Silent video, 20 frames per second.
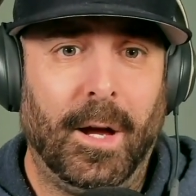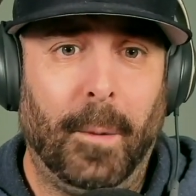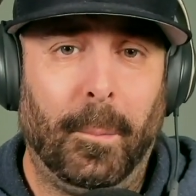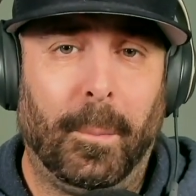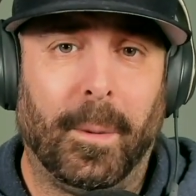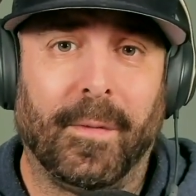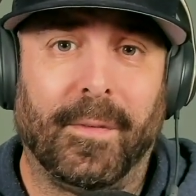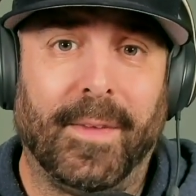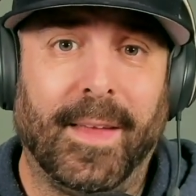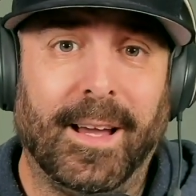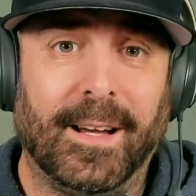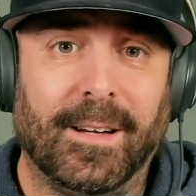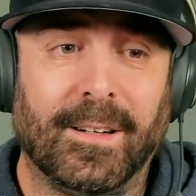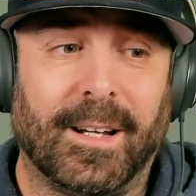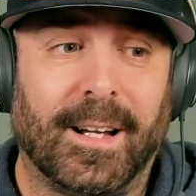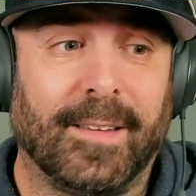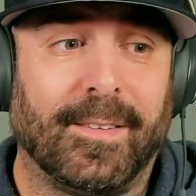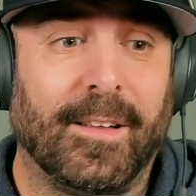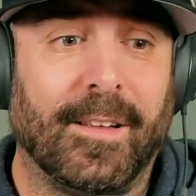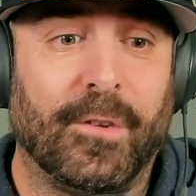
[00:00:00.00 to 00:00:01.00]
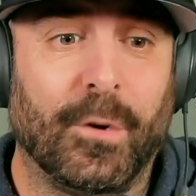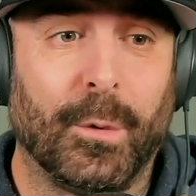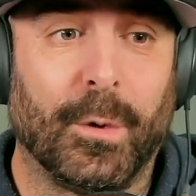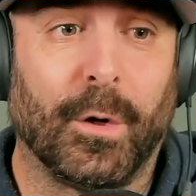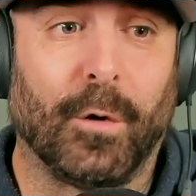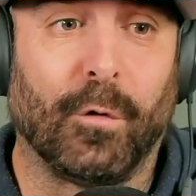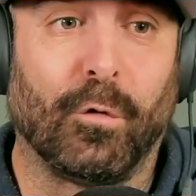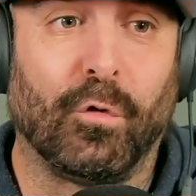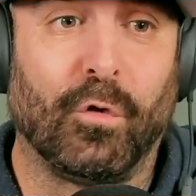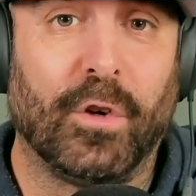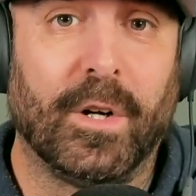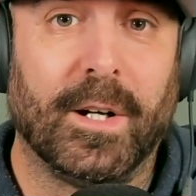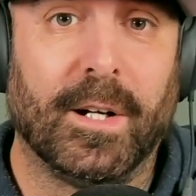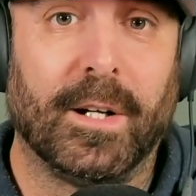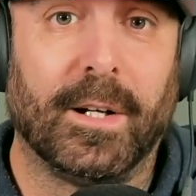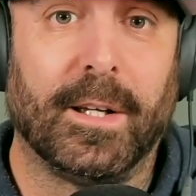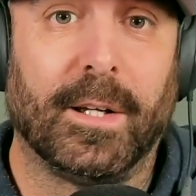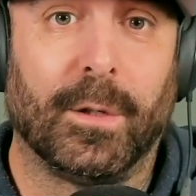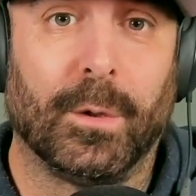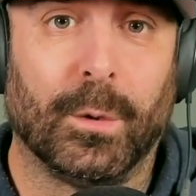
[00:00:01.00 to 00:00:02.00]
But they look like they're doing a
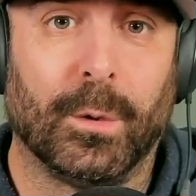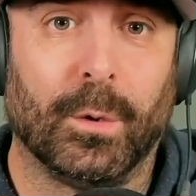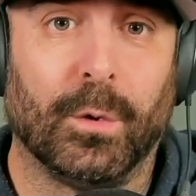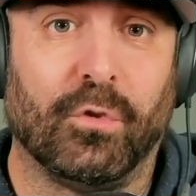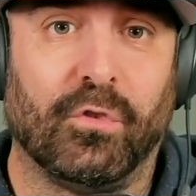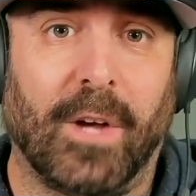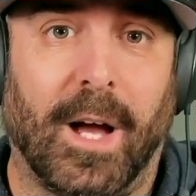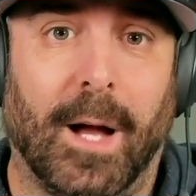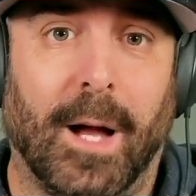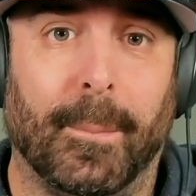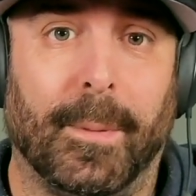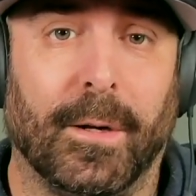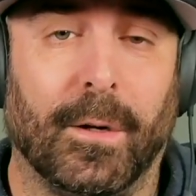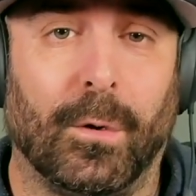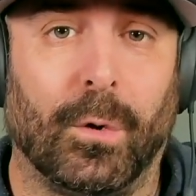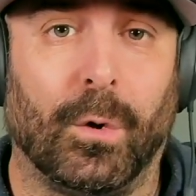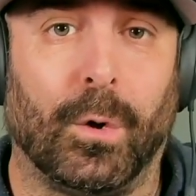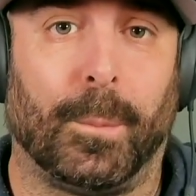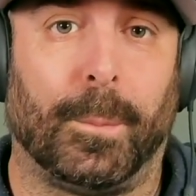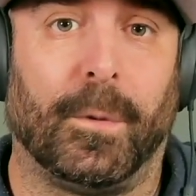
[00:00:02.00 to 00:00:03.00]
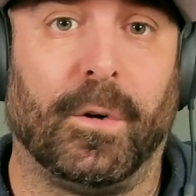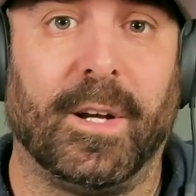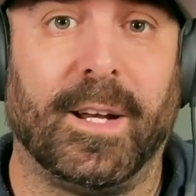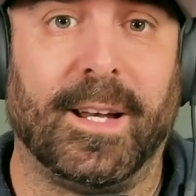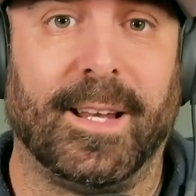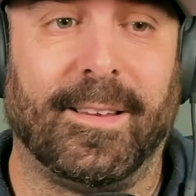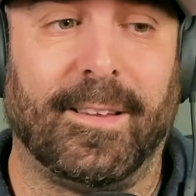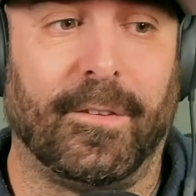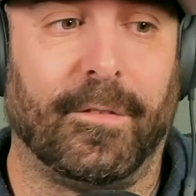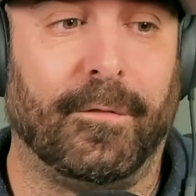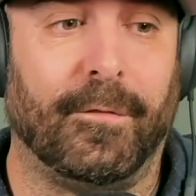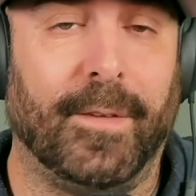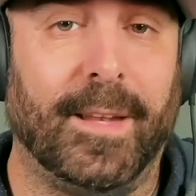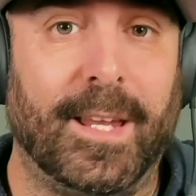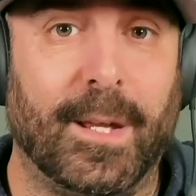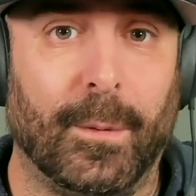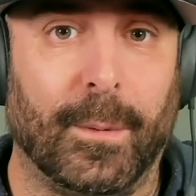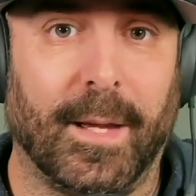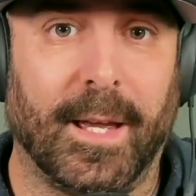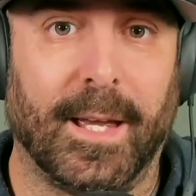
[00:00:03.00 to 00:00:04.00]
really cool job incorporating these
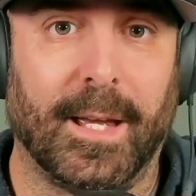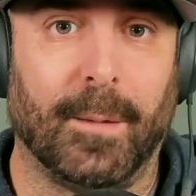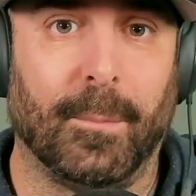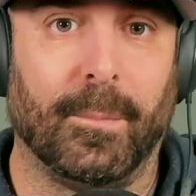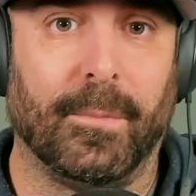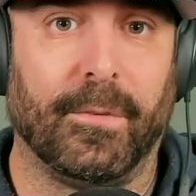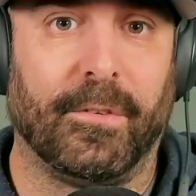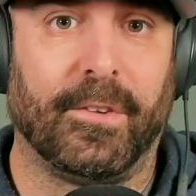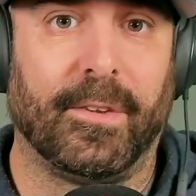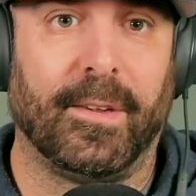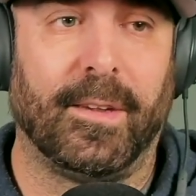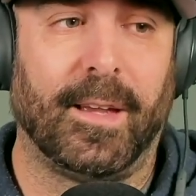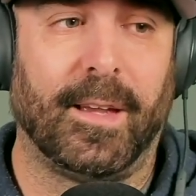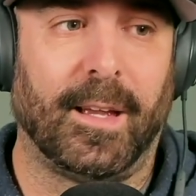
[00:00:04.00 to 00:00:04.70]
video games